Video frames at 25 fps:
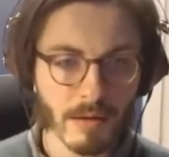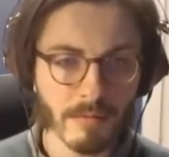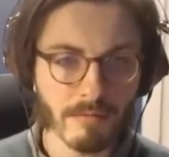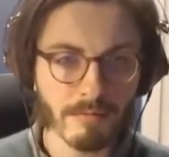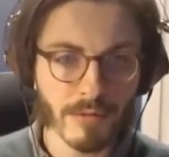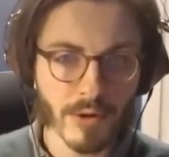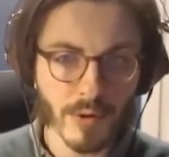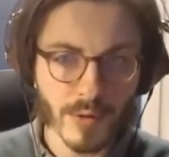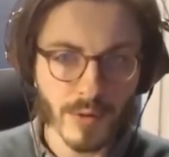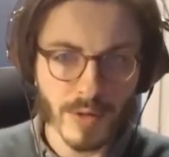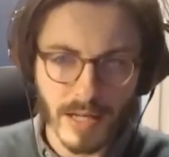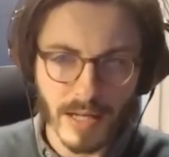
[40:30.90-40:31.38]

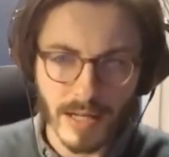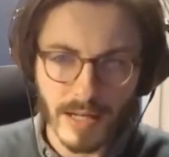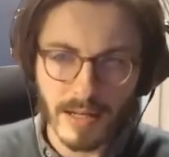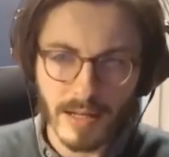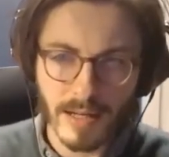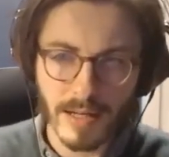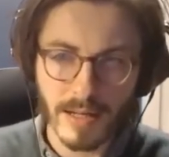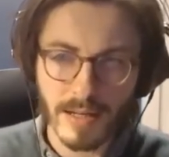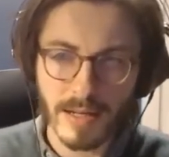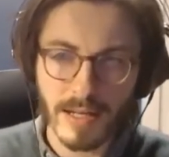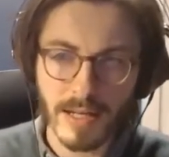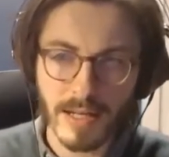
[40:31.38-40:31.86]
music
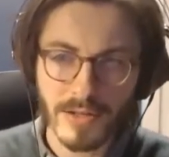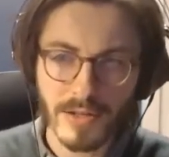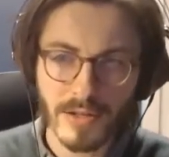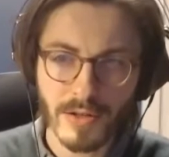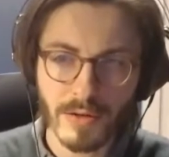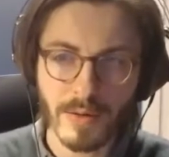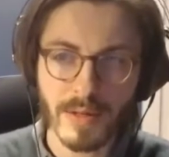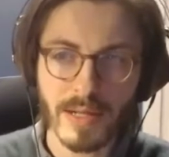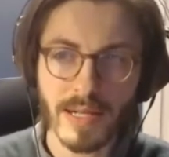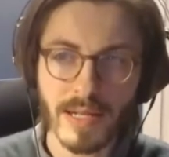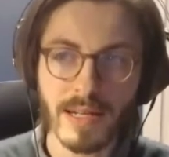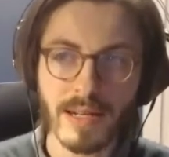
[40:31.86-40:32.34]
and
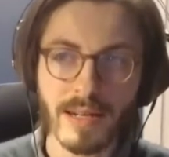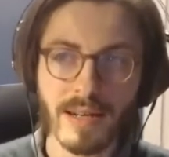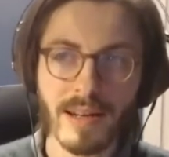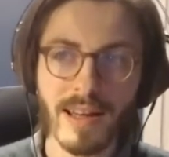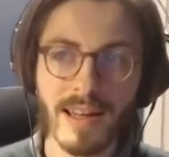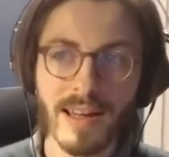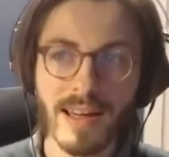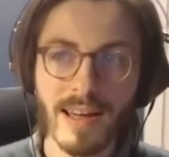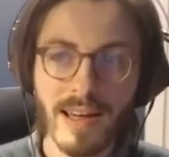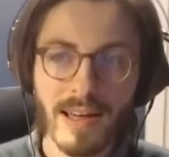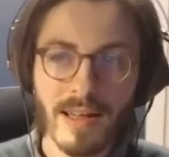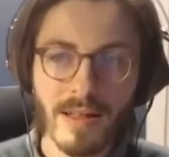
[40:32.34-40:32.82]
history, and
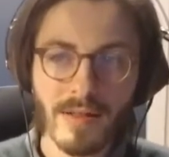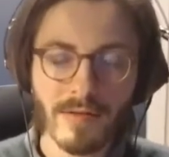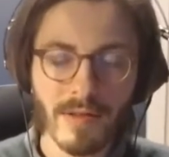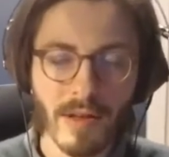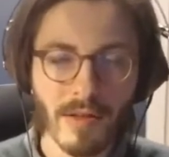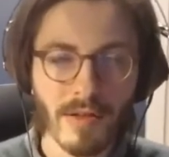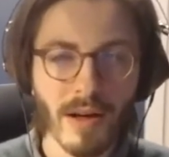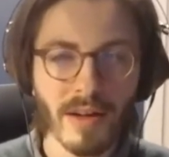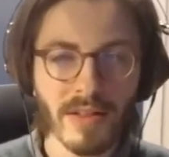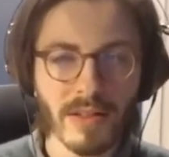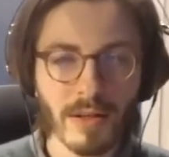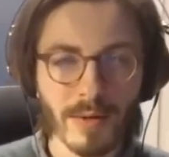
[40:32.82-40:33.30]
they
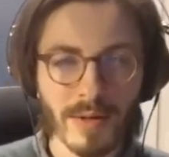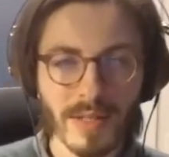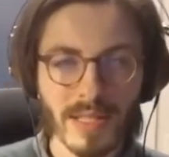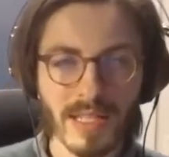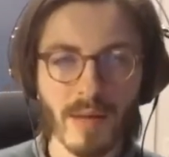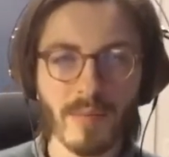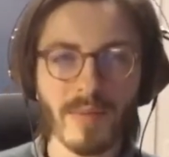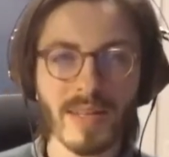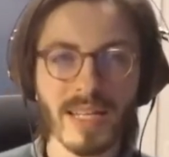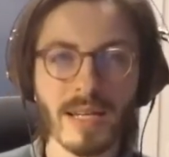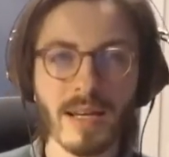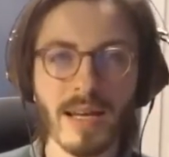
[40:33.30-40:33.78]
thought there was
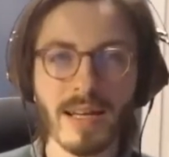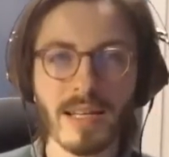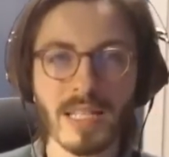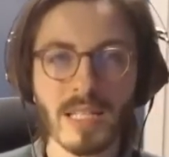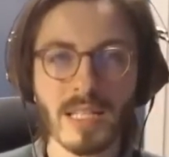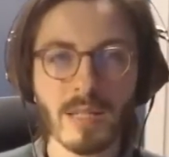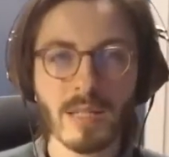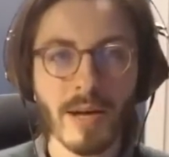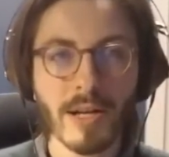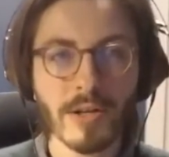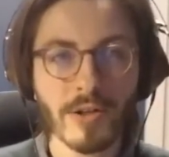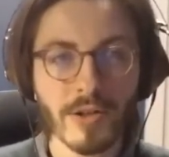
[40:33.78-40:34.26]
something
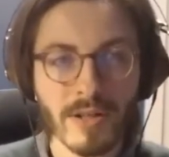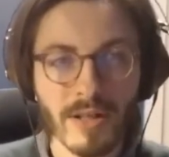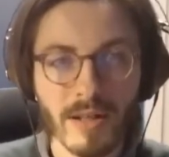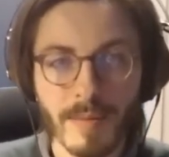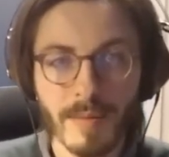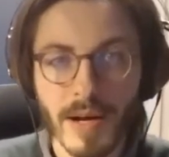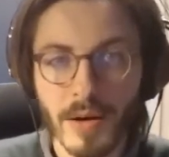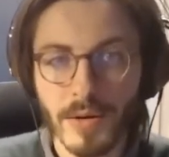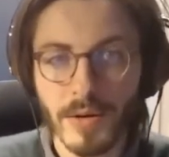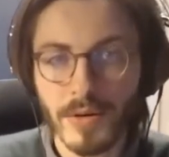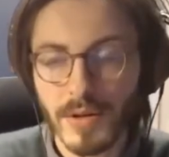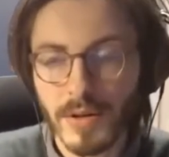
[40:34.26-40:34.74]
special
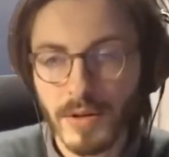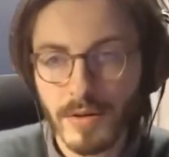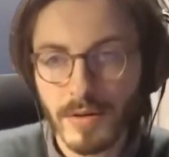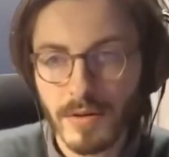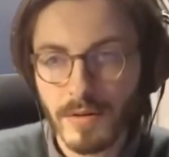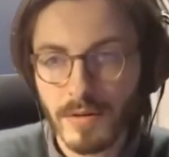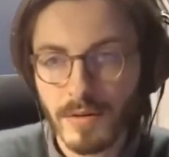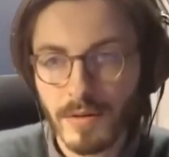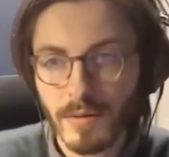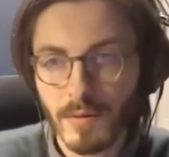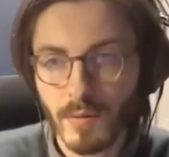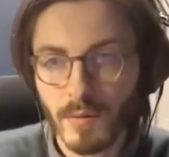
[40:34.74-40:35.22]
about
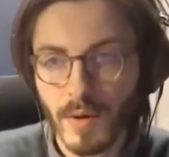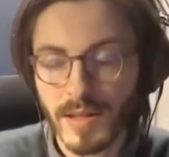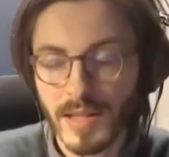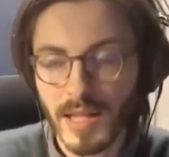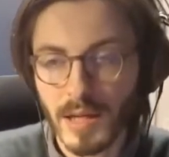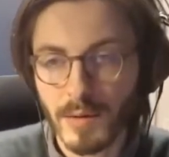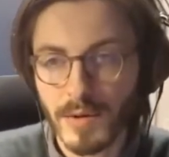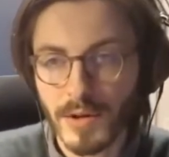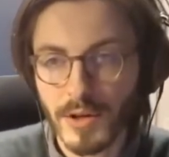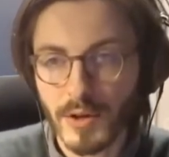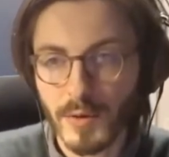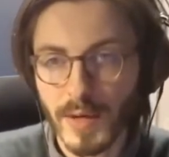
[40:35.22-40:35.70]
what
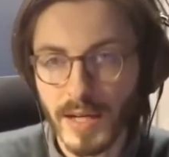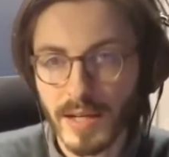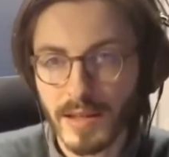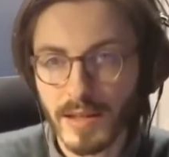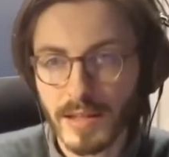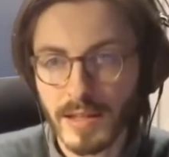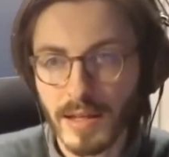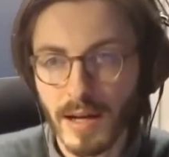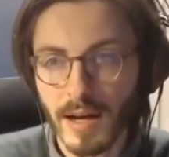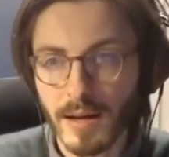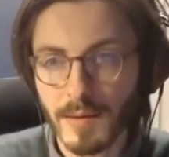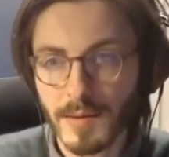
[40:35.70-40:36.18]
they were doing at the
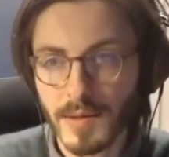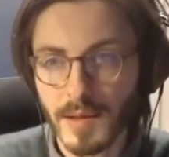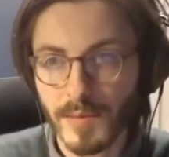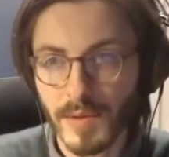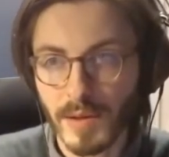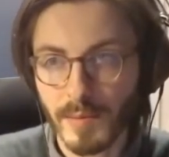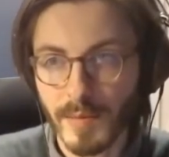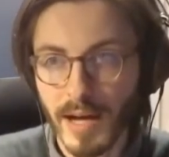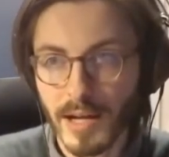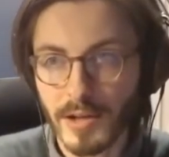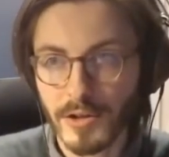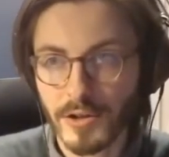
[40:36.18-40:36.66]
time,
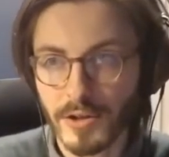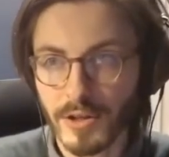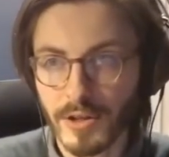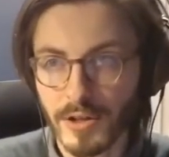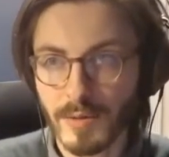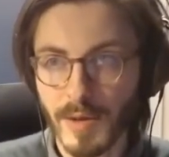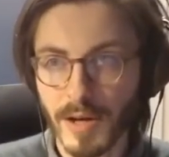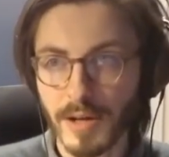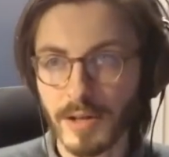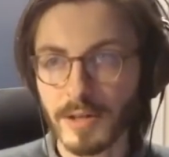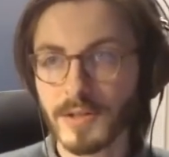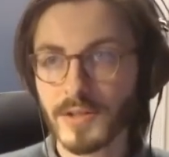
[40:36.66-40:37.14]
something magical
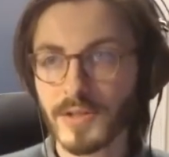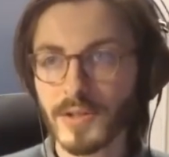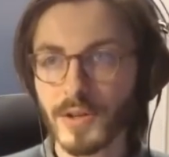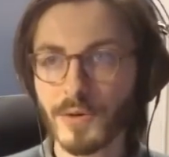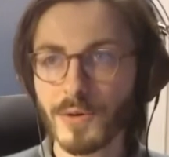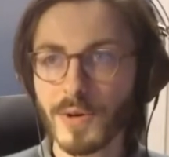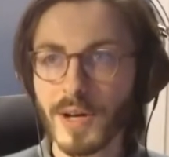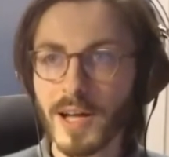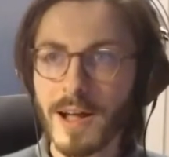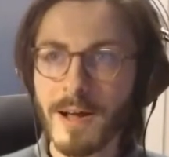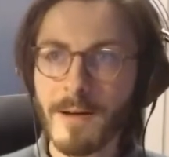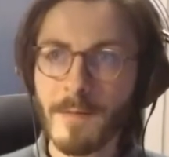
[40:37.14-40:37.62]
about it.
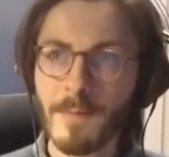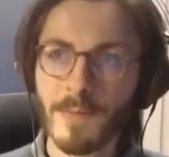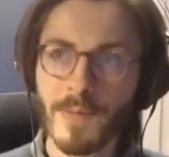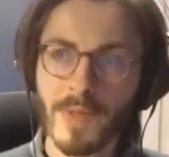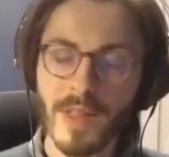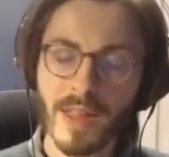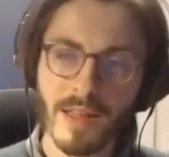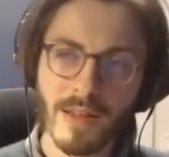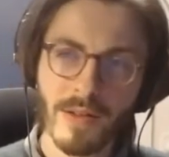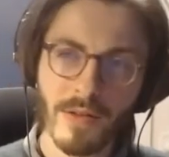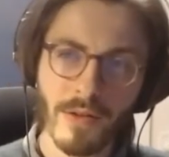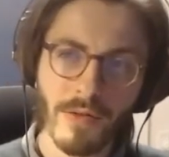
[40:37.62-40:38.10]
So
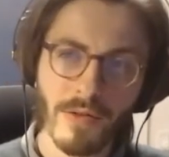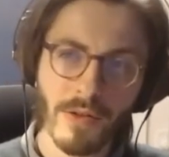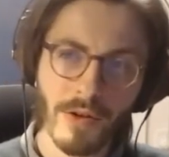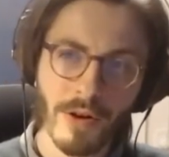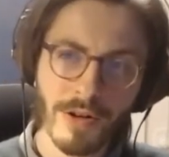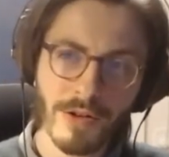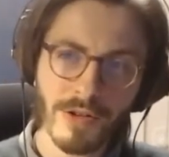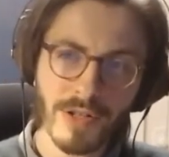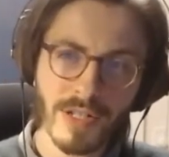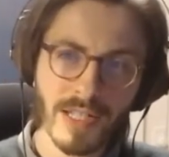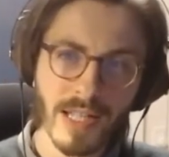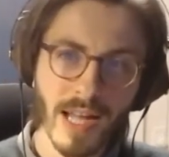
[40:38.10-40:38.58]
their
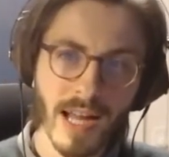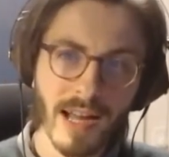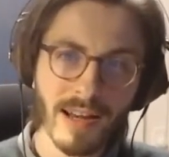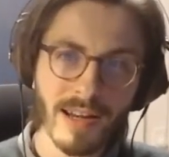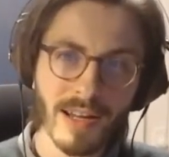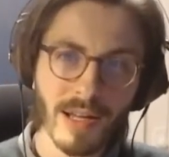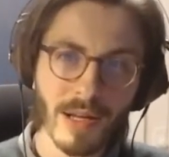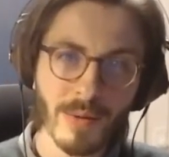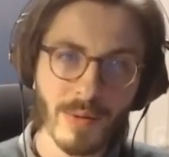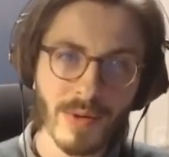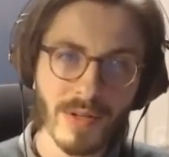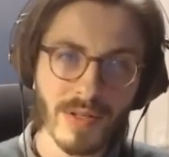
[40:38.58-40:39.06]

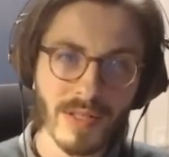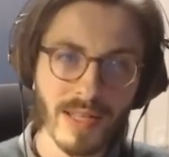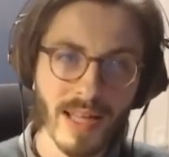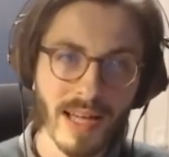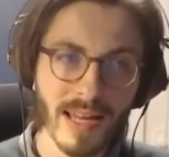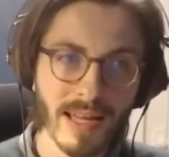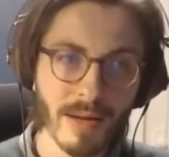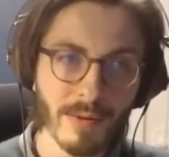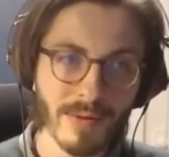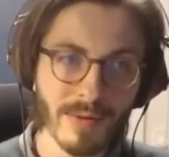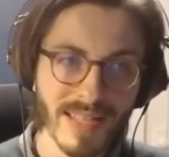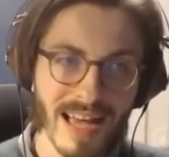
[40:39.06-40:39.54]
understanding was that
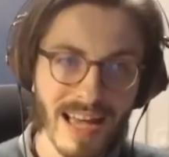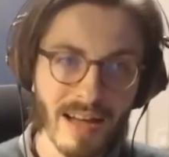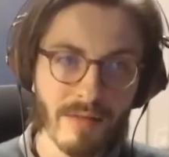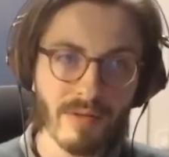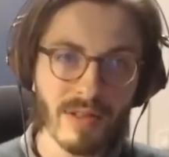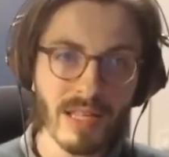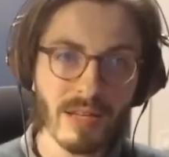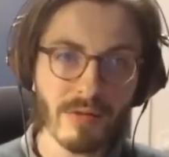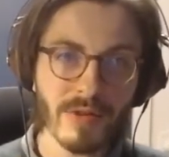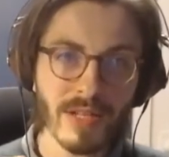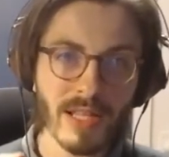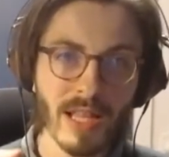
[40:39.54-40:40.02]
it was
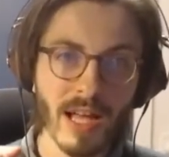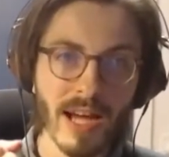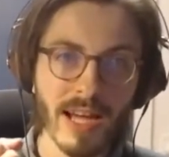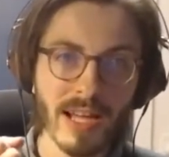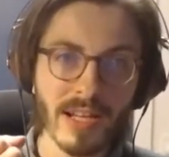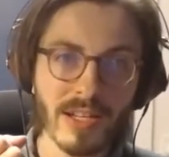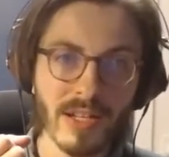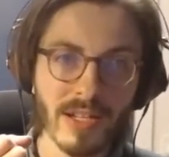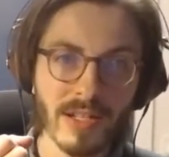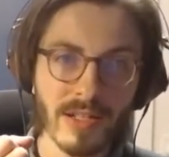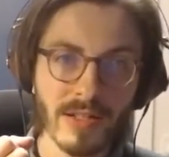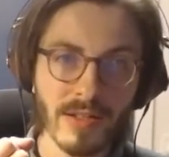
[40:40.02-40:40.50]
heavily
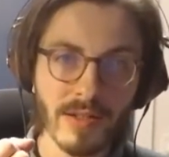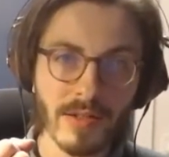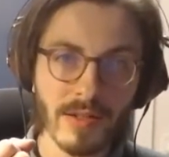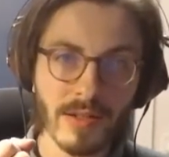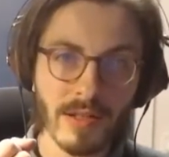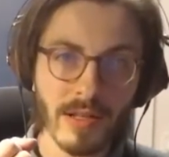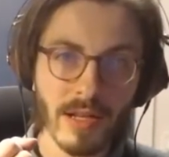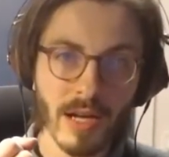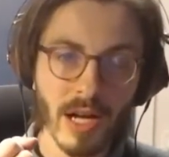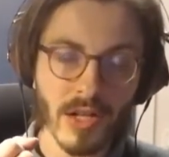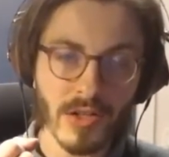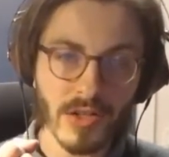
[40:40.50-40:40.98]
reliant on
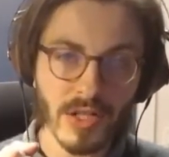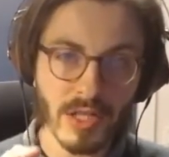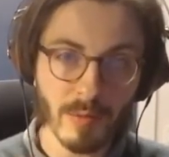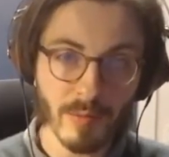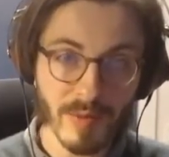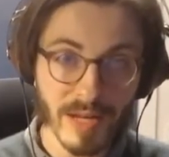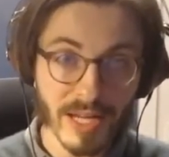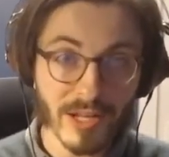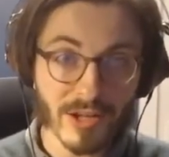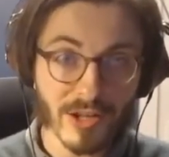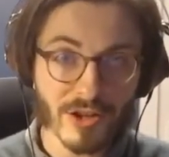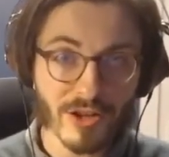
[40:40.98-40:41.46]

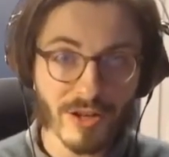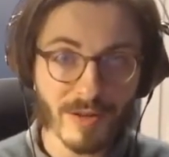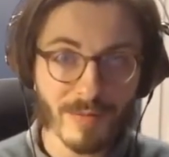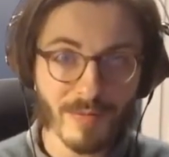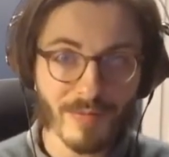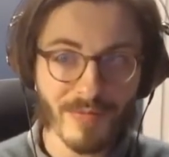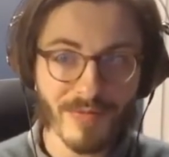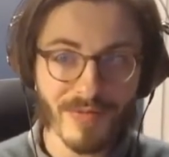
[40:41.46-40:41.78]
speech,